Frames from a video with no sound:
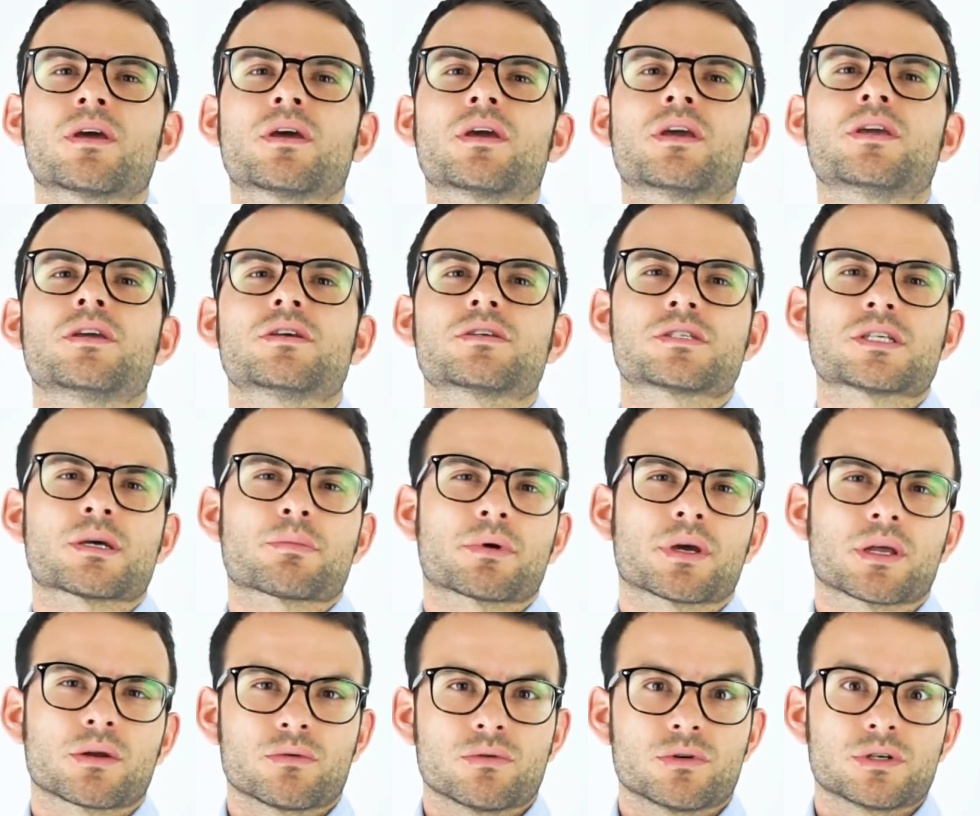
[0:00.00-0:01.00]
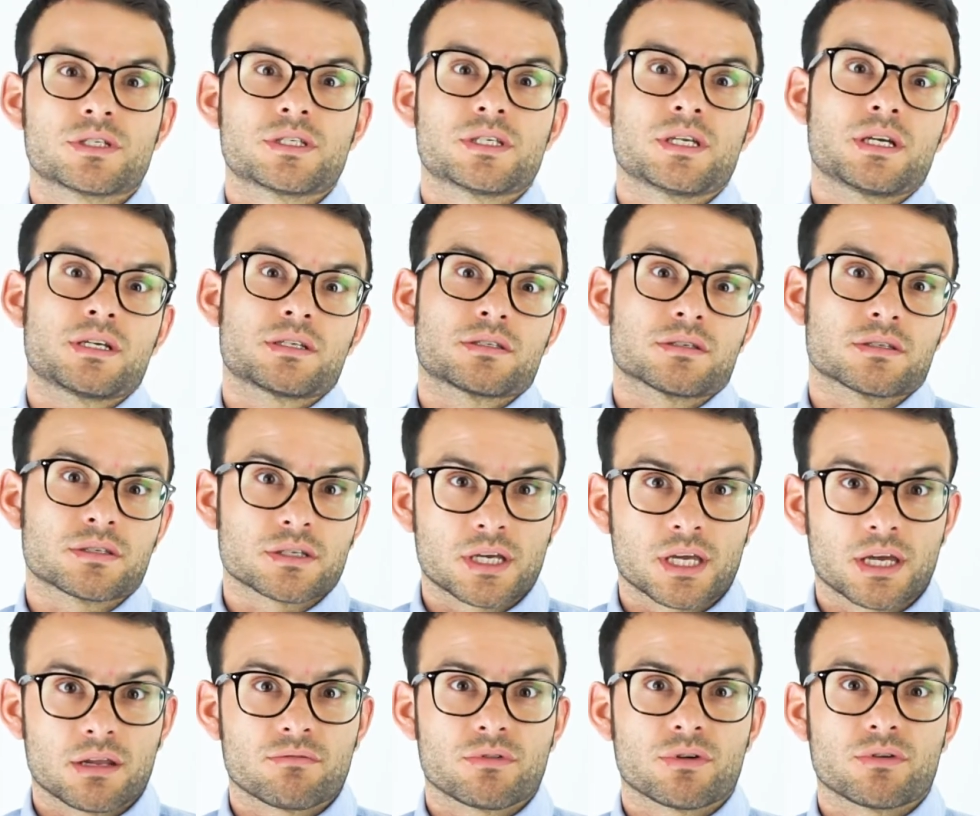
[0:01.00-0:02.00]
Here, subcategory 6 is
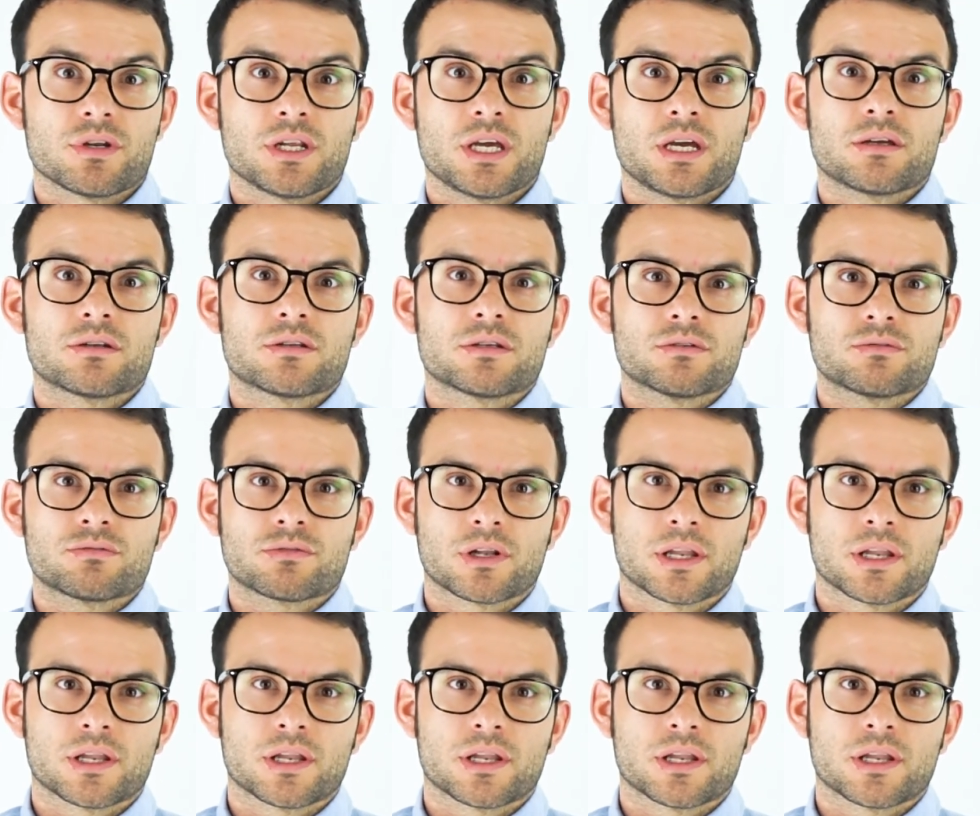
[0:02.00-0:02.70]
again very negative.